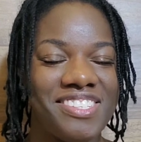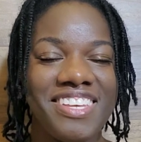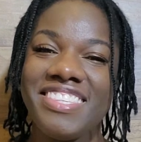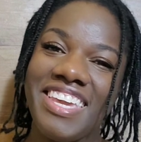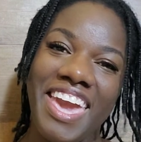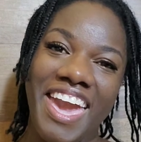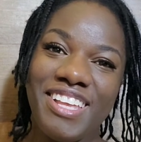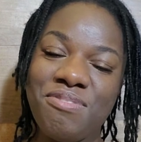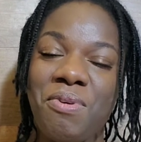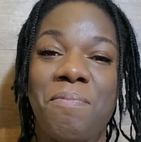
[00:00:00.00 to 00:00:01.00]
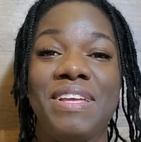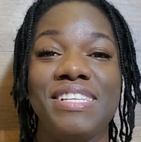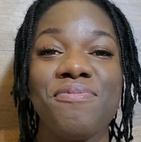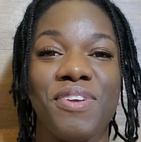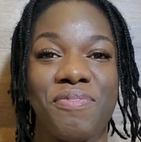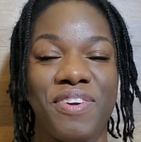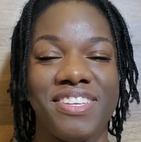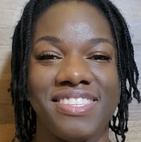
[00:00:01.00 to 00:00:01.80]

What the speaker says: Just in case we're meeting for the first